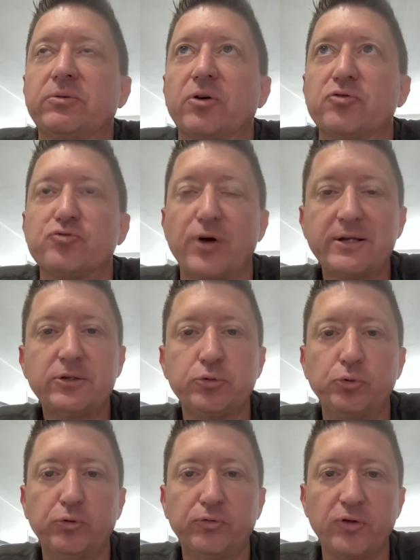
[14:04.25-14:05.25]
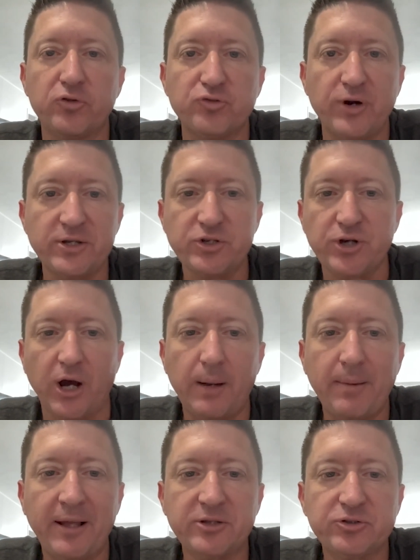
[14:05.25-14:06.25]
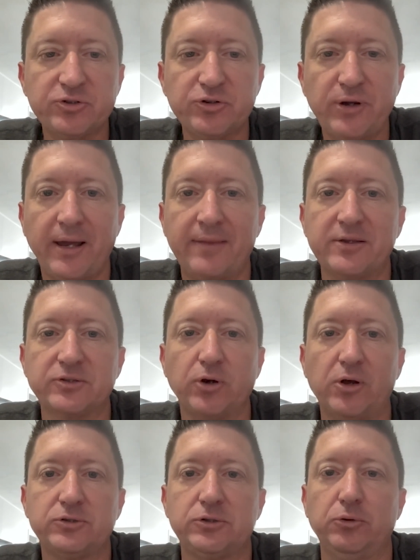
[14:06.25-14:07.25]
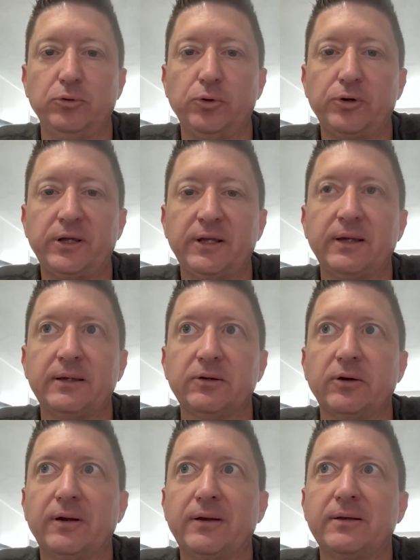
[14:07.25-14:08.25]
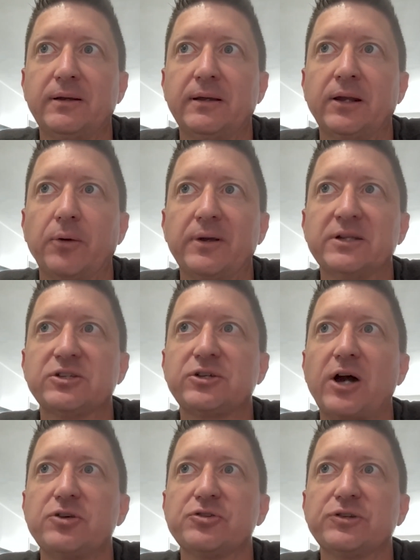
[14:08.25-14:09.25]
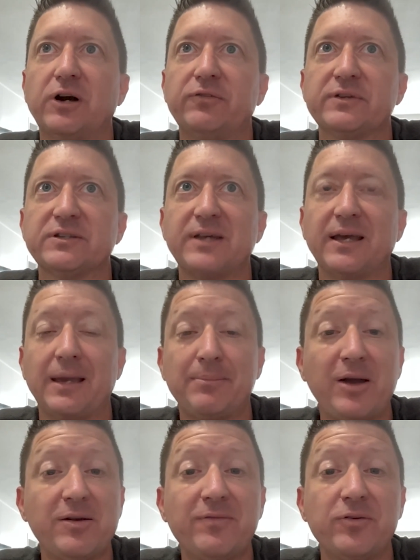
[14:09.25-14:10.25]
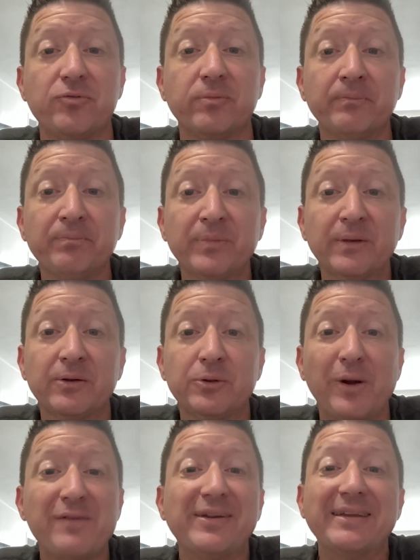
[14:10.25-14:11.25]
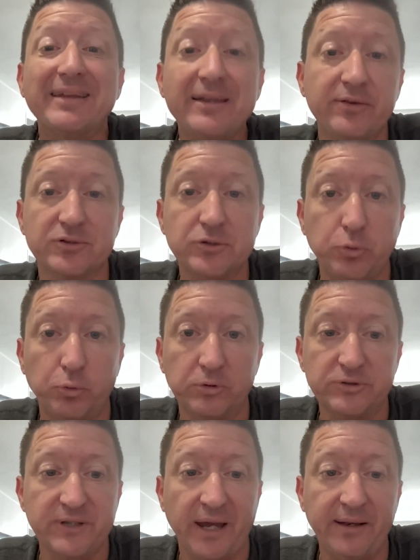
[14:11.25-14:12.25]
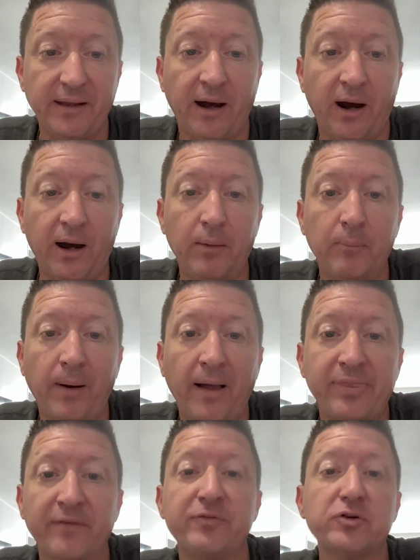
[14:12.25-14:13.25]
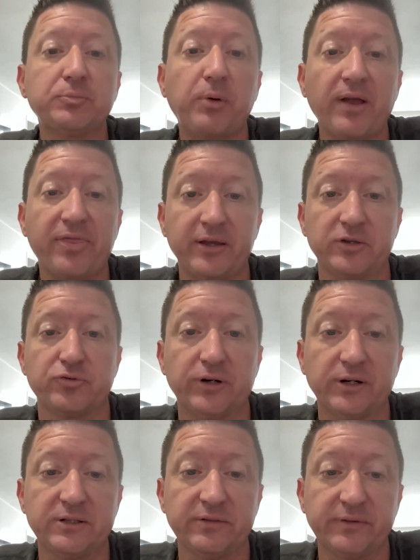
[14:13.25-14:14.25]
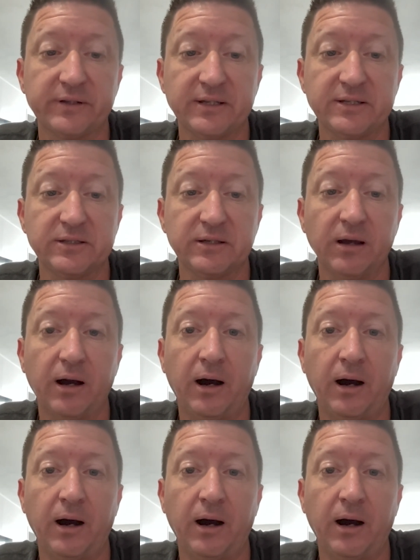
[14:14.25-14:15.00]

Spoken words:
the right tool for the right job answer, and there's also looking inside yourself and saying, do I even need this tool set? The first part I think is relatively easy.